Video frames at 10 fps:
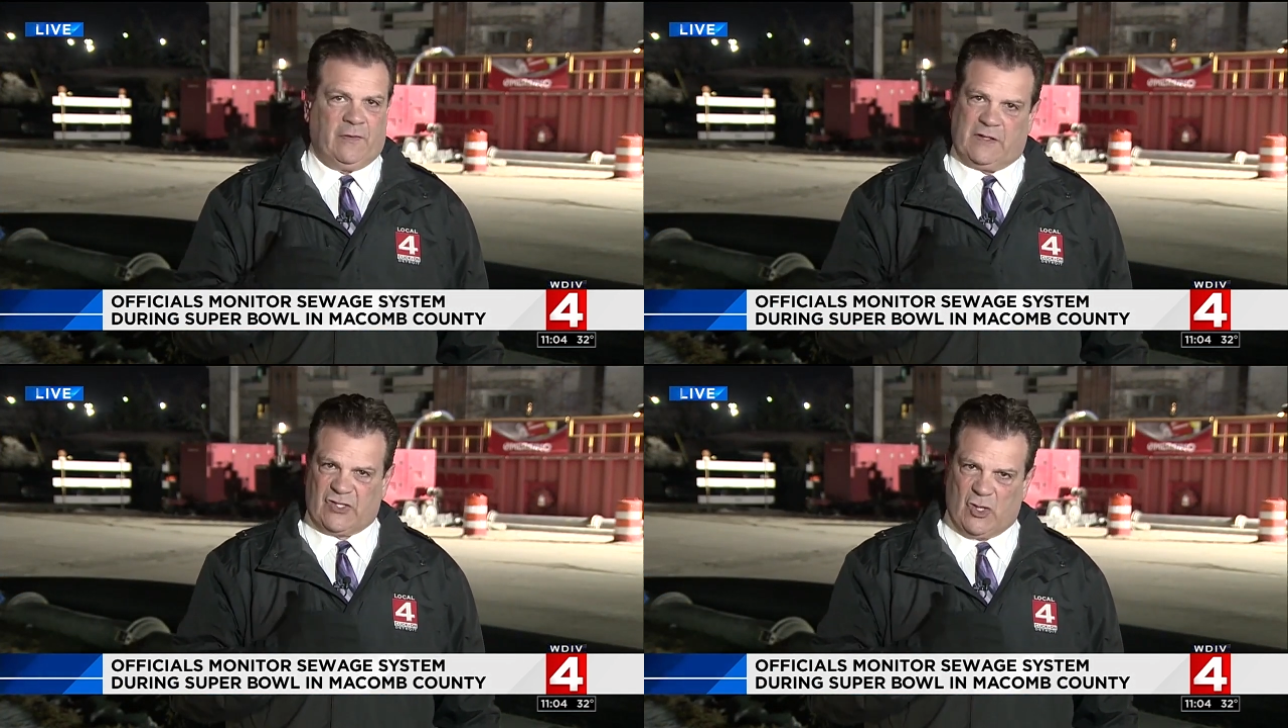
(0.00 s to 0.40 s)

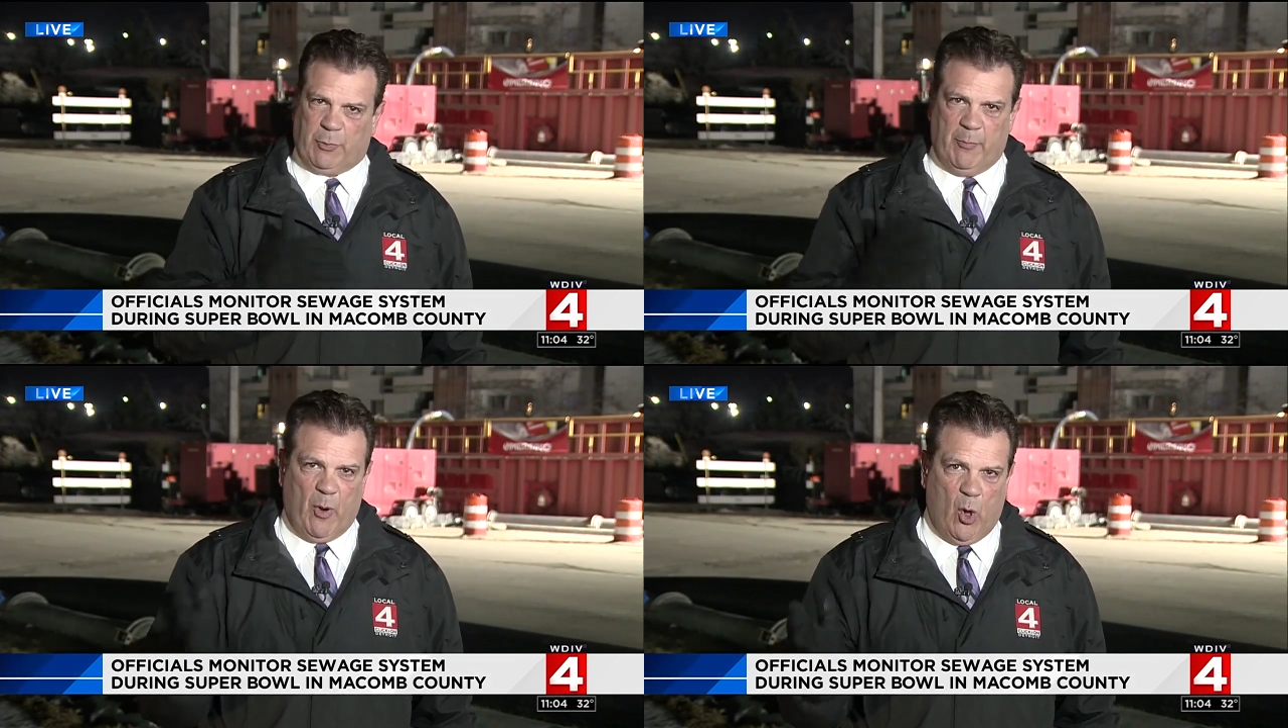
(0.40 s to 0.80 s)
that the
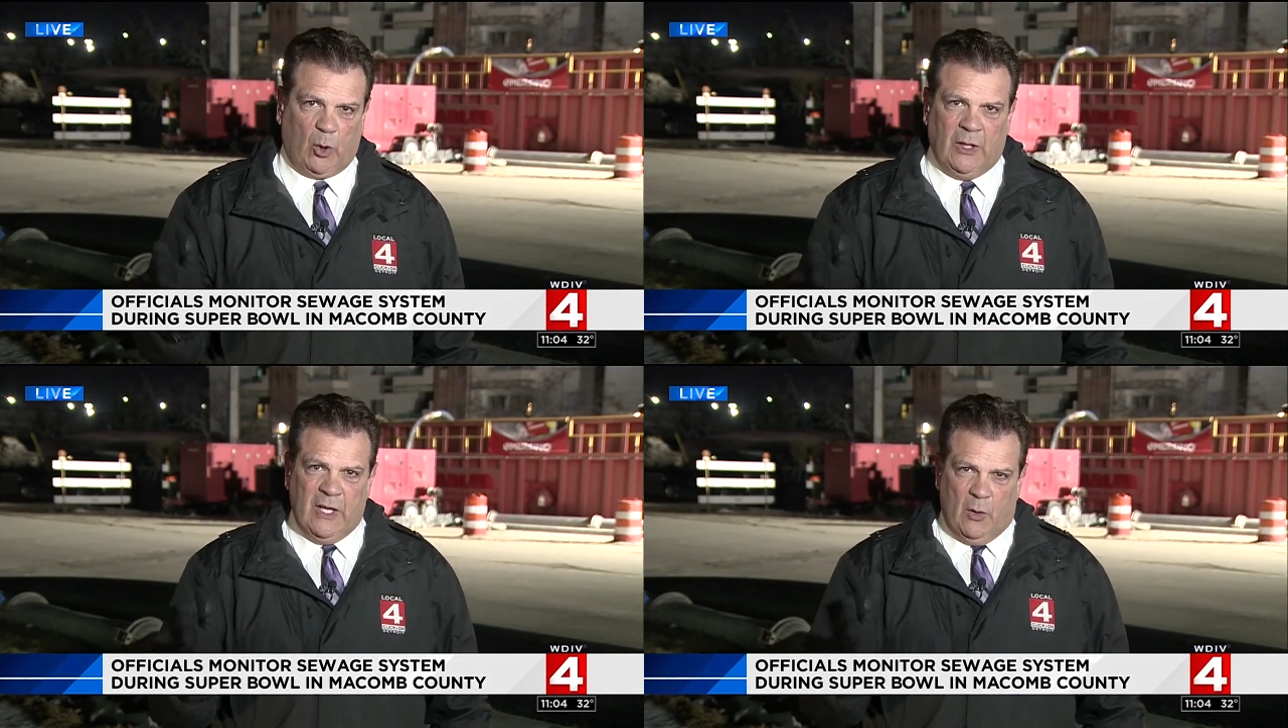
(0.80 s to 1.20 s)
Super
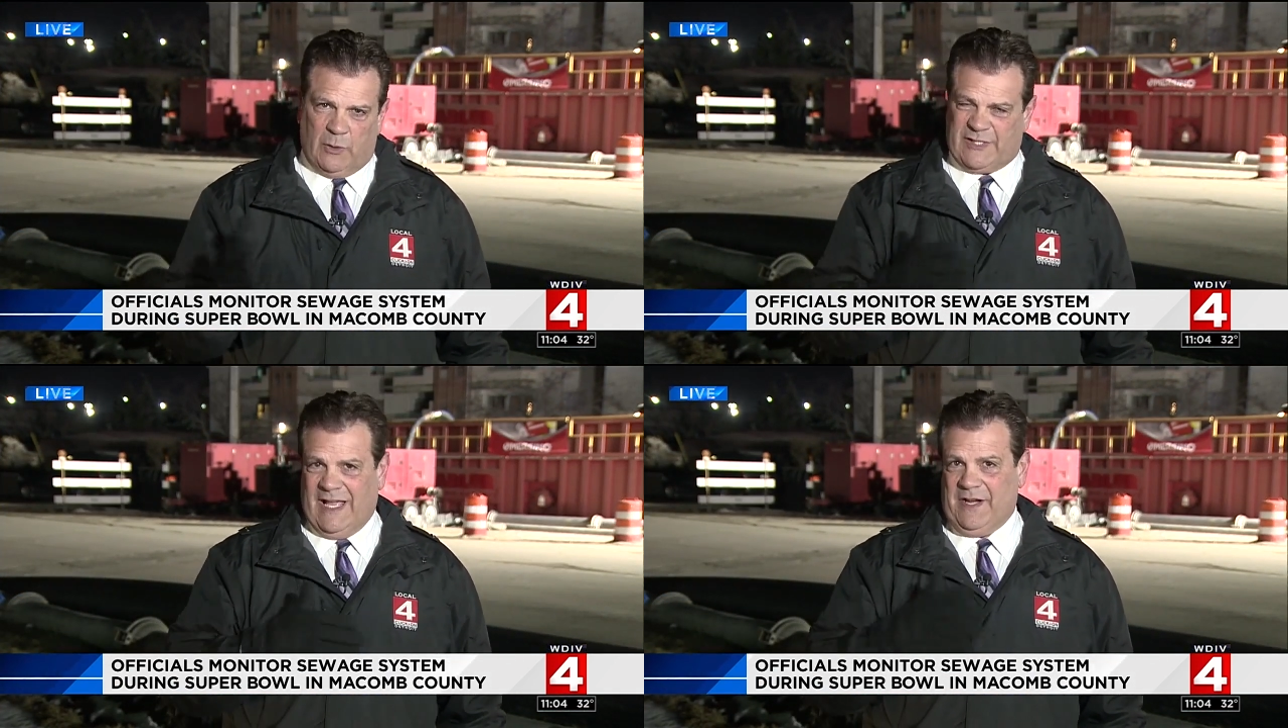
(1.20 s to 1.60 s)
Bowl
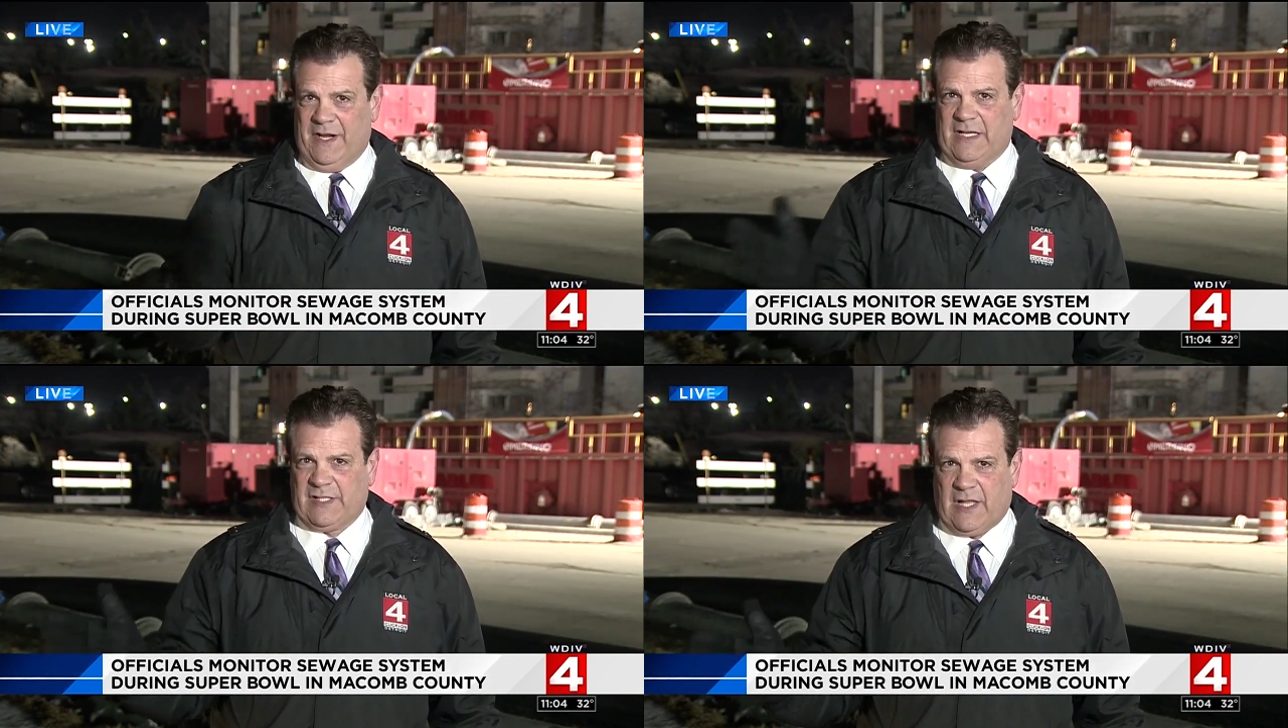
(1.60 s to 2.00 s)
was not
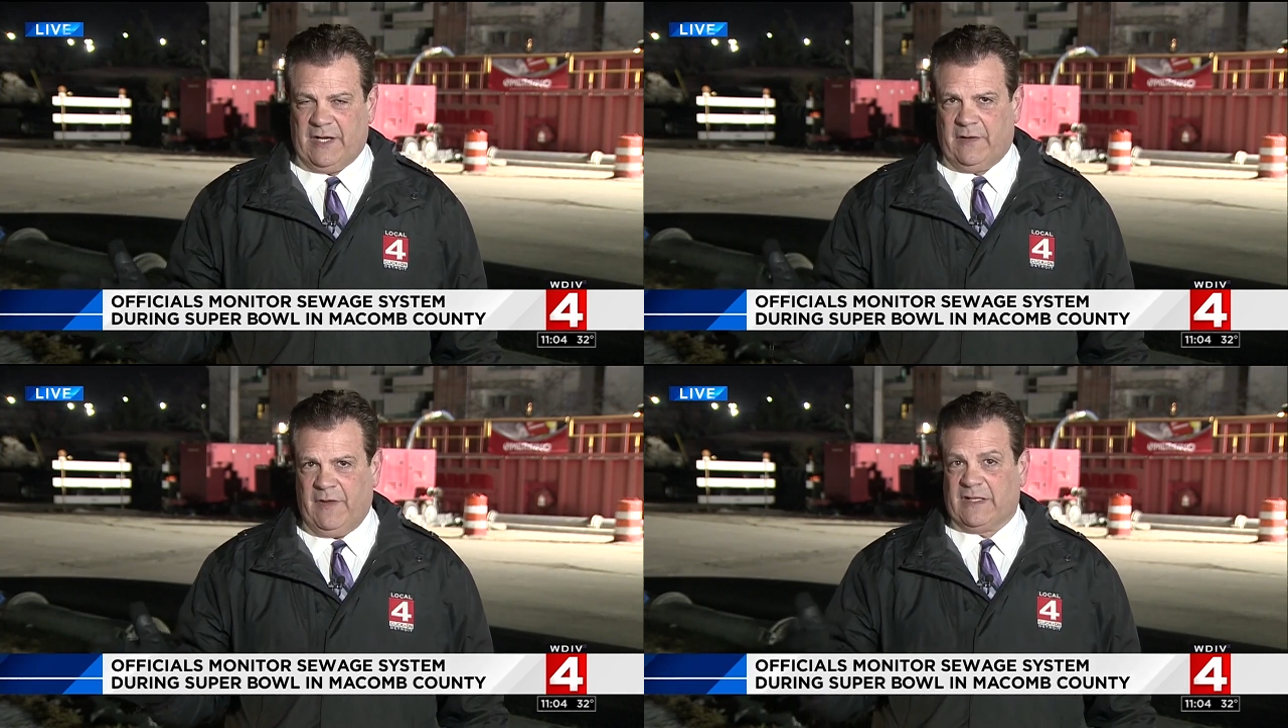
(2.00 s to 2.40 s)
an
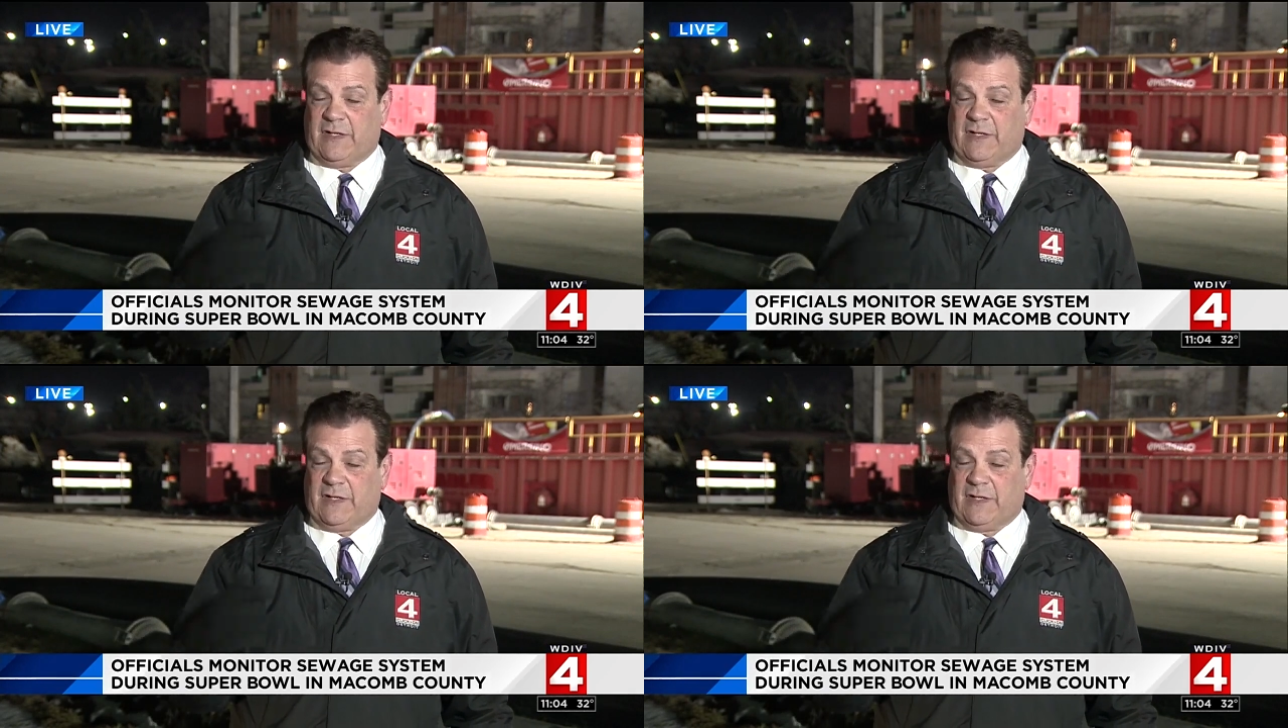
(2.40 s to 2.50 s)
isolated event.